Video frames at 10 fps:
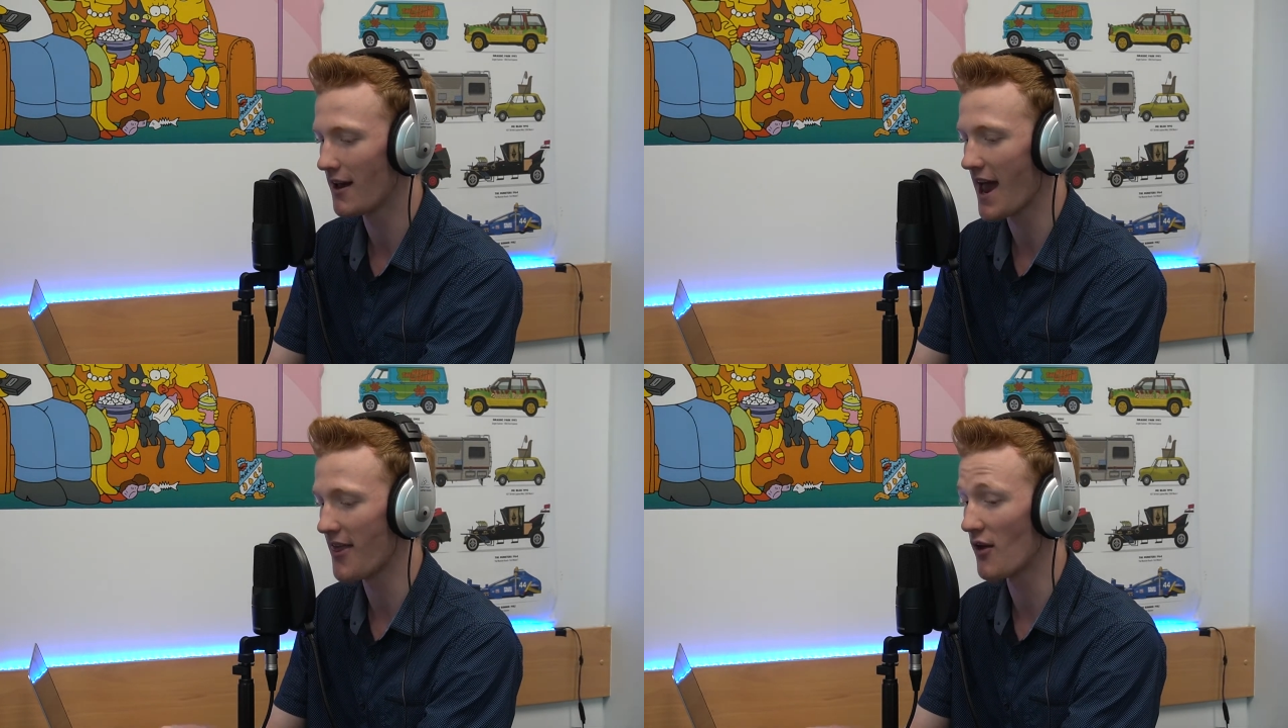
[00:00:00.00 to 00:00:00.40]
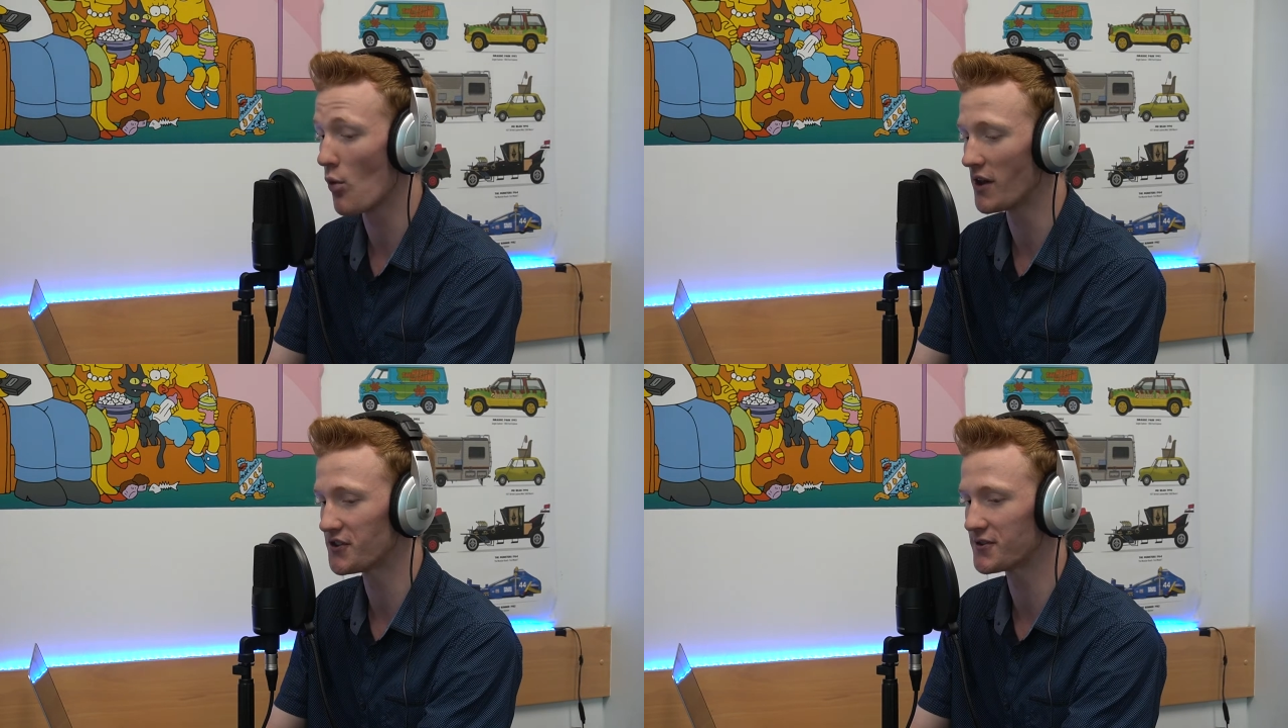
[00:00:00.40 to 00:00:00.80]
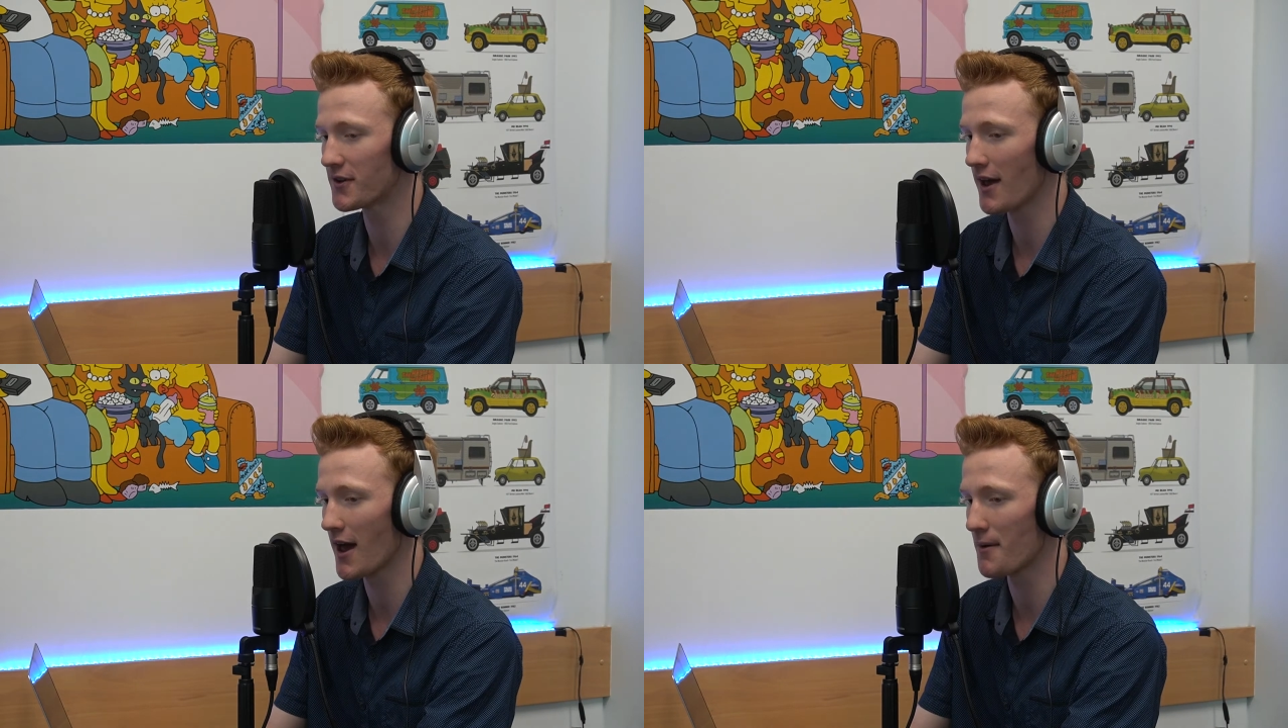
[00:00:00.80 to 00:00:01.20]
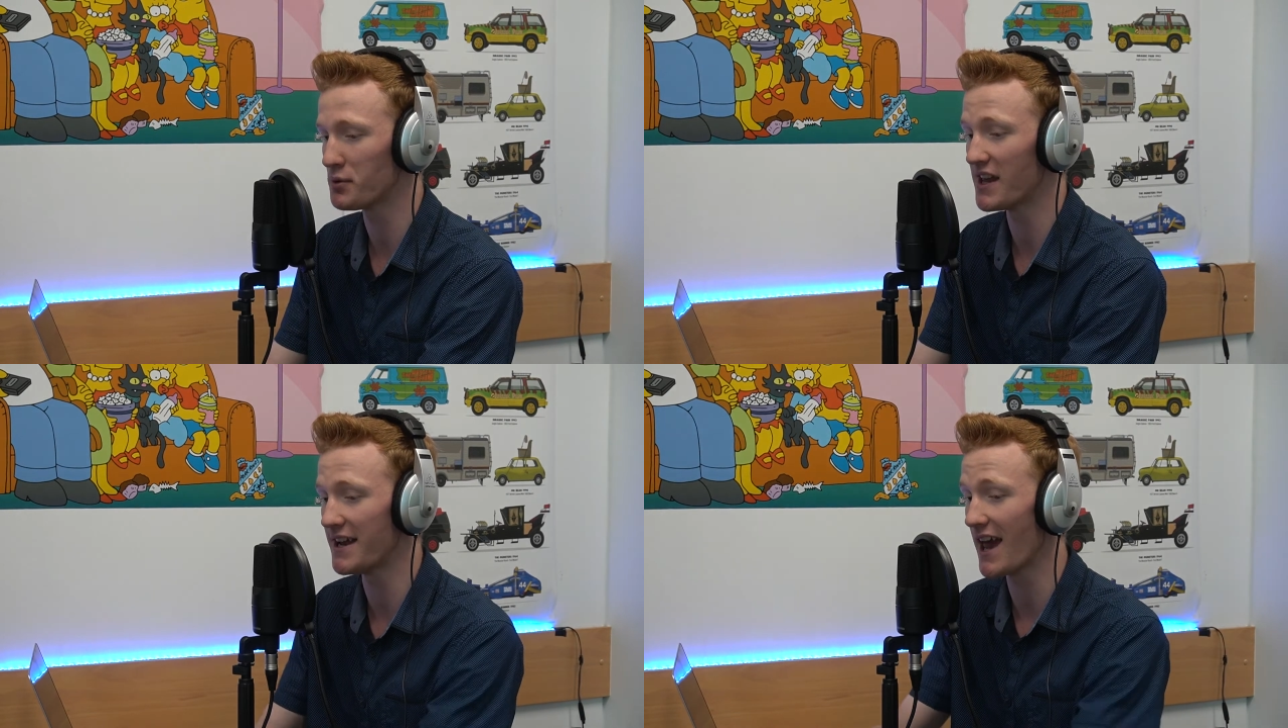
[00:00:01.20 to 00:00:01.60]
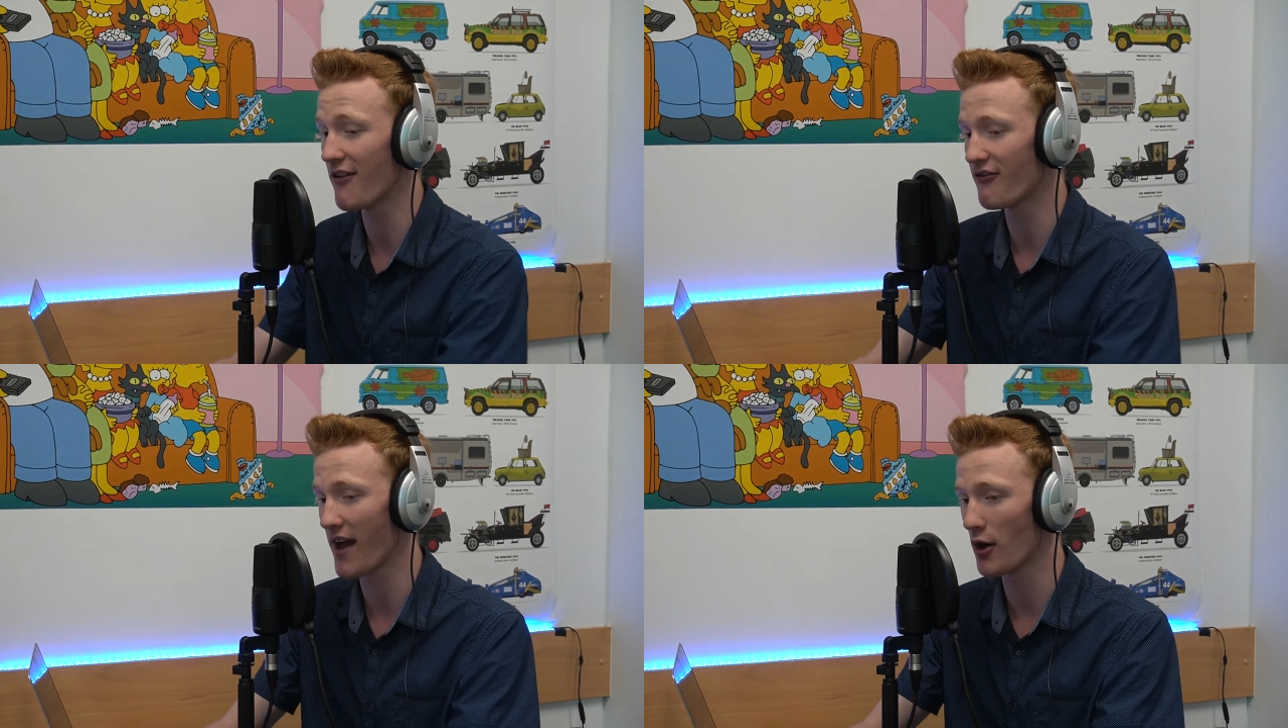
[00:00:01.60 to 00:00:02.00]
and then once plan
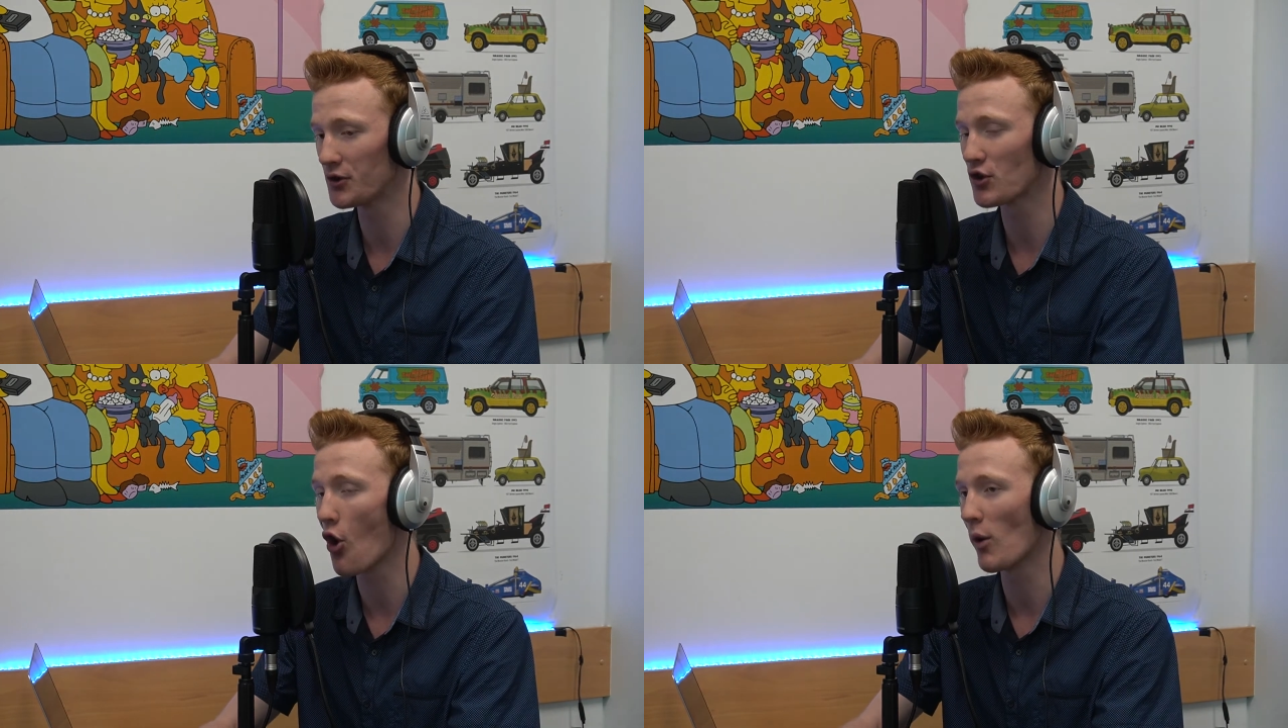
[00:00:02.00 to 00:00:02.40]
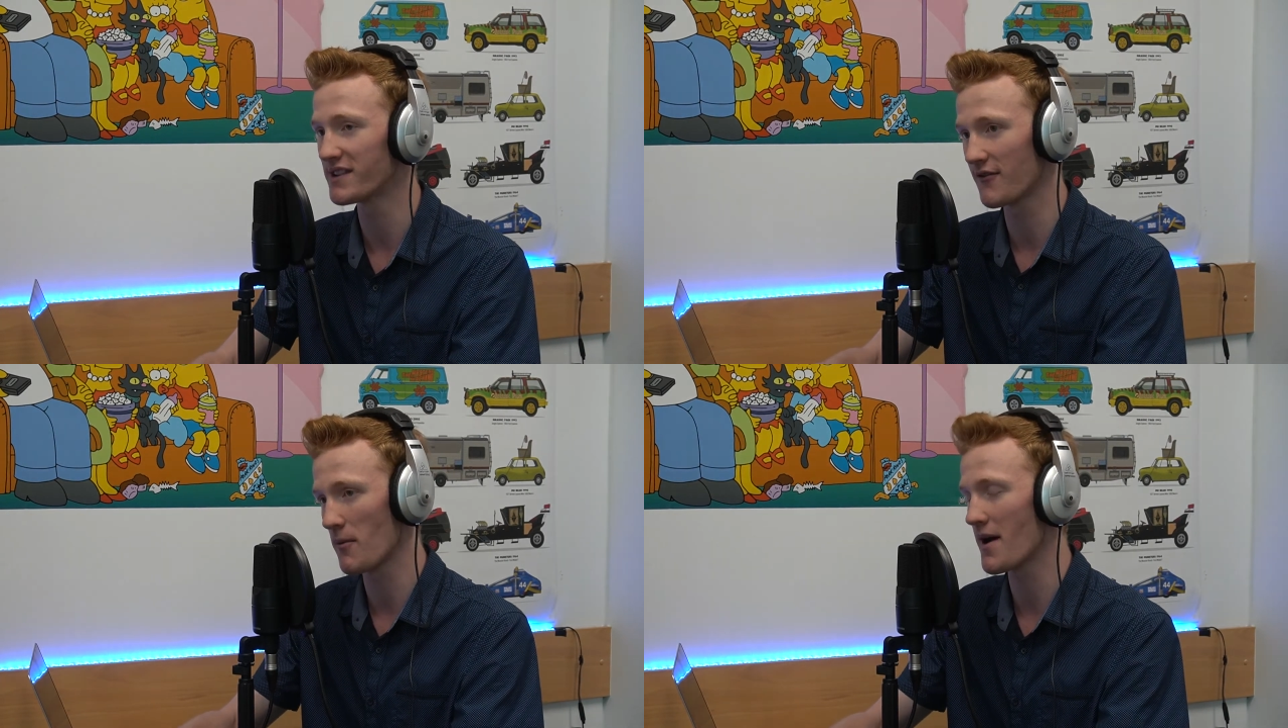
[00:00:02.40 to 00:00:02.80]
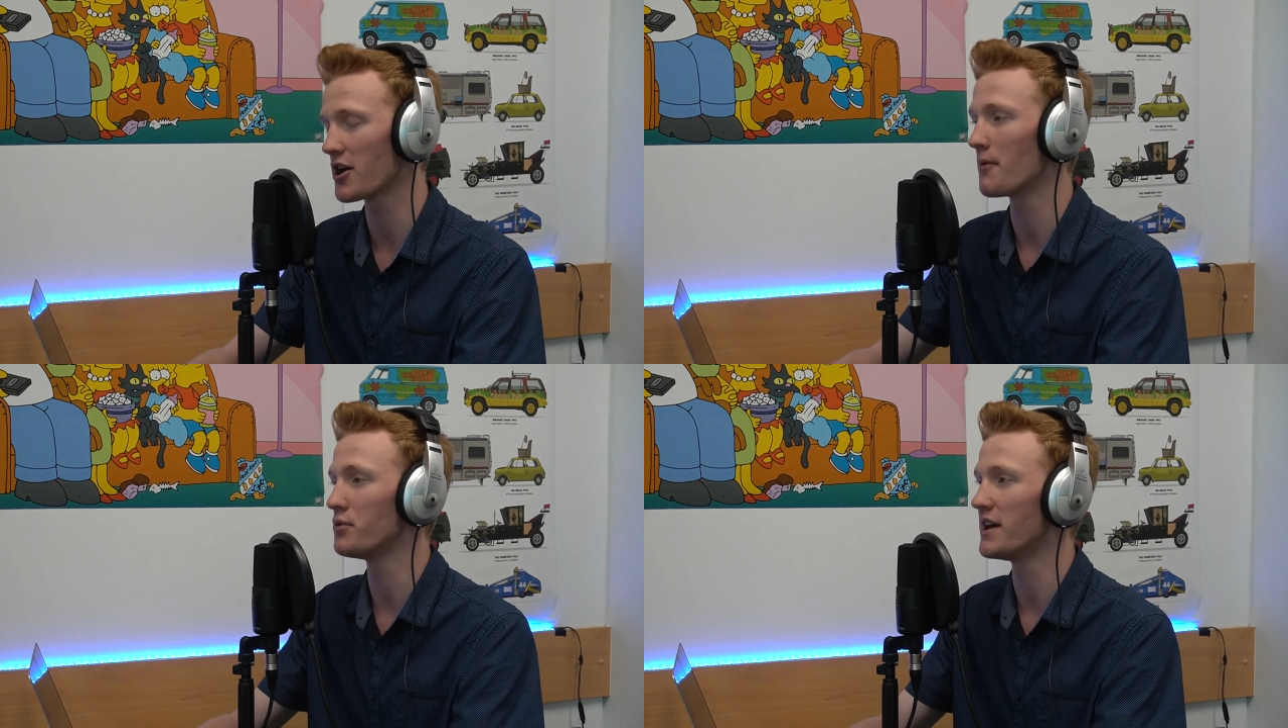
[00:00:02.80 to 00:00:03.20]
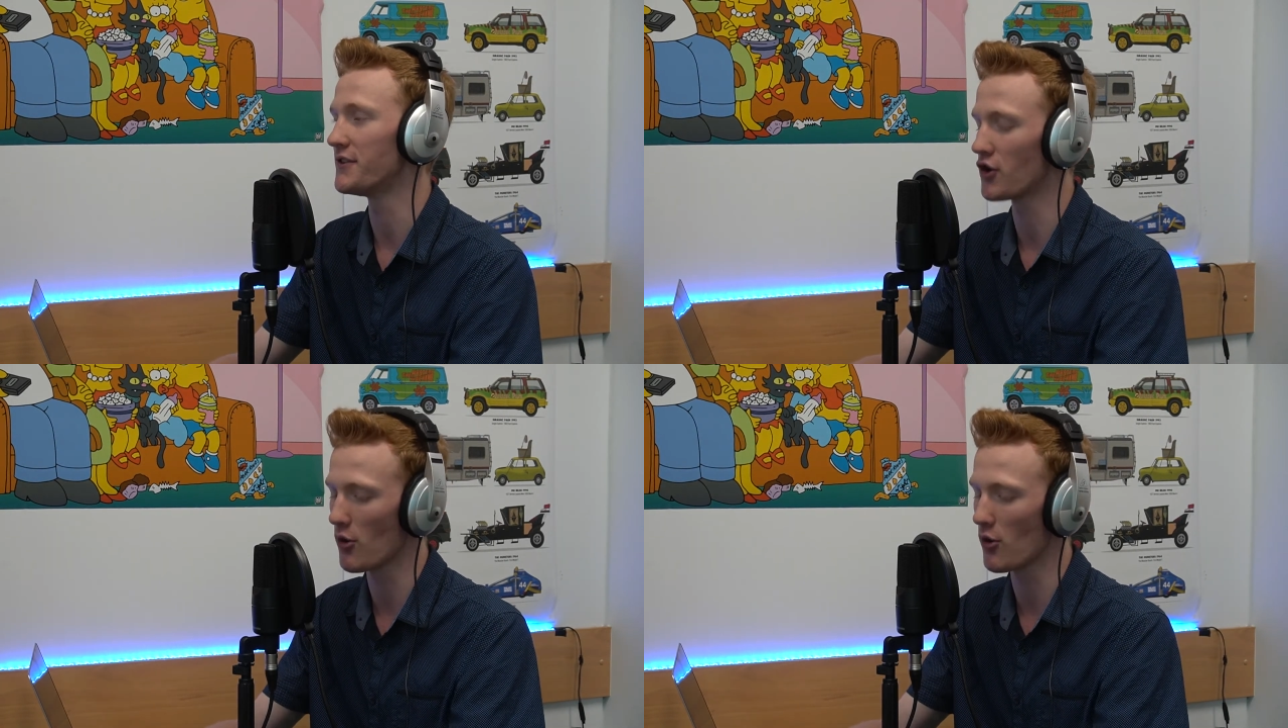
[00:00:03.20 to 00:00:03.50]
A fails, always have a backup plan.